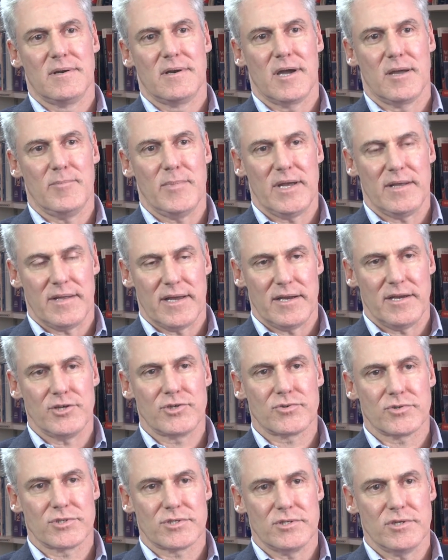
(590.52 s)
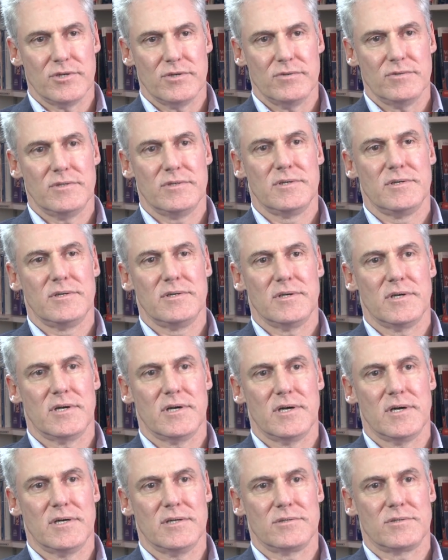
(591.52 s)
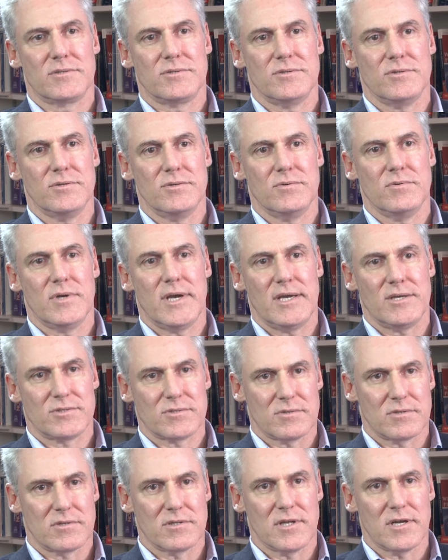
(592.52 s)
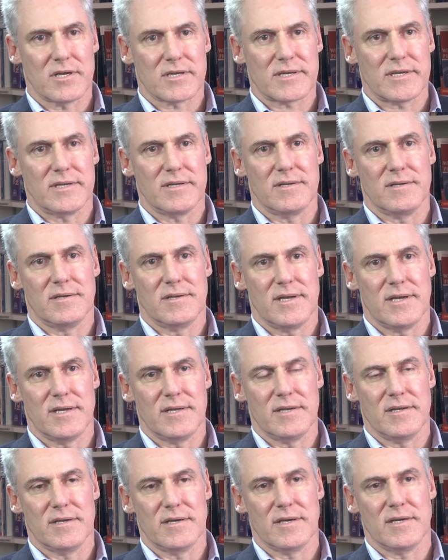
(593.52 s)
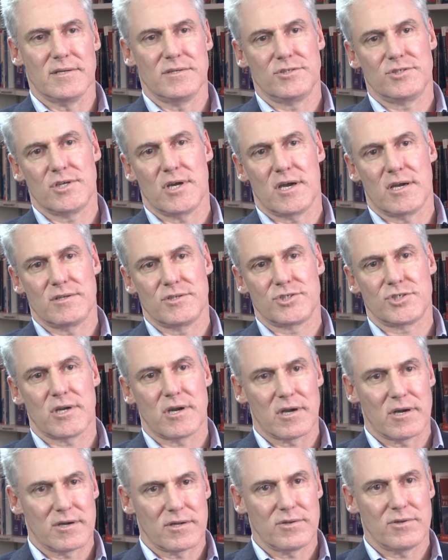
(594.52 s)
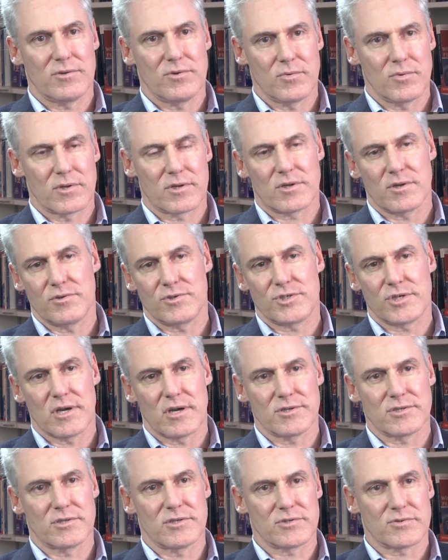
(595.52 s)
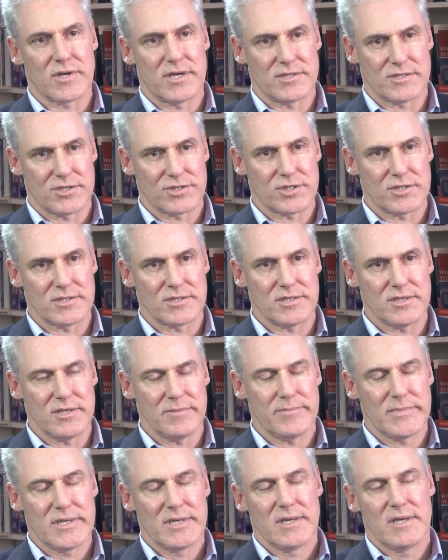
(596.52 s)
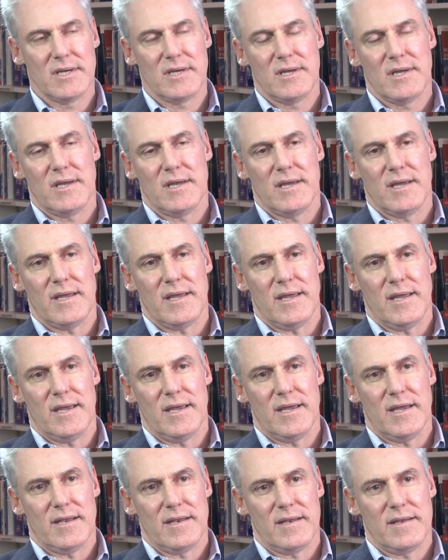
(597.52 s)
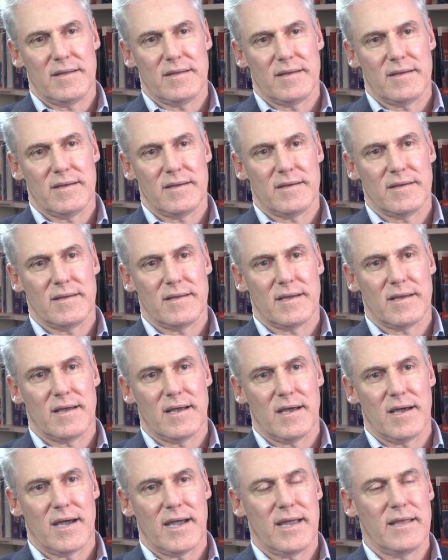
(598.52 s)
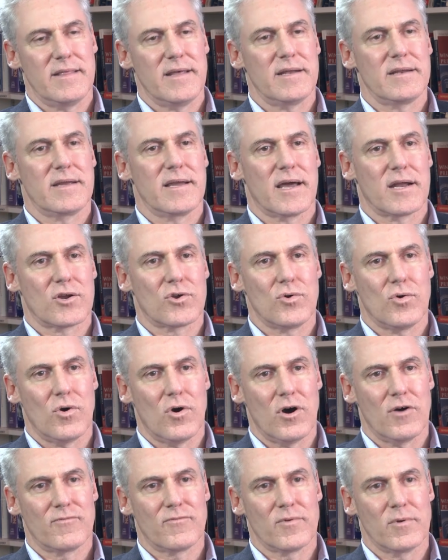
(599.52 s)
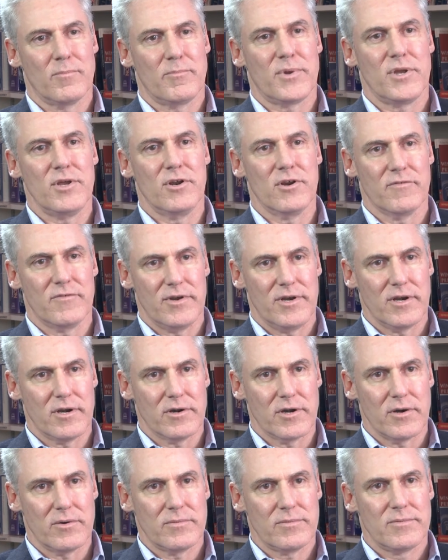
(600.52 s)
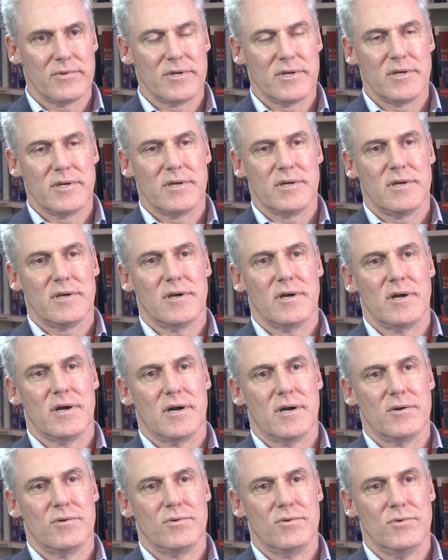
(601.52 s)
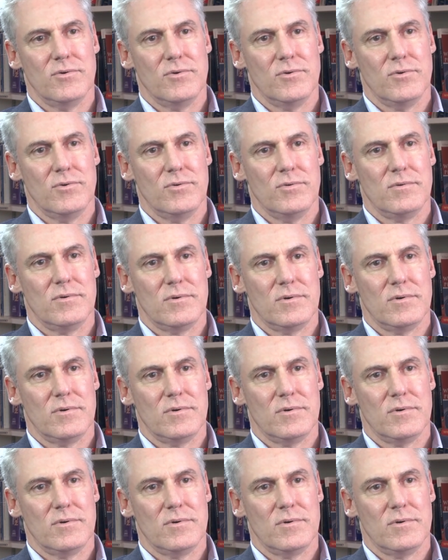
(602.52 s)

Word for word: interest known to Hazel Gluck and John Sheridan, who were the co-chairs of the transition team, and I then got a call from Peter Verniero, who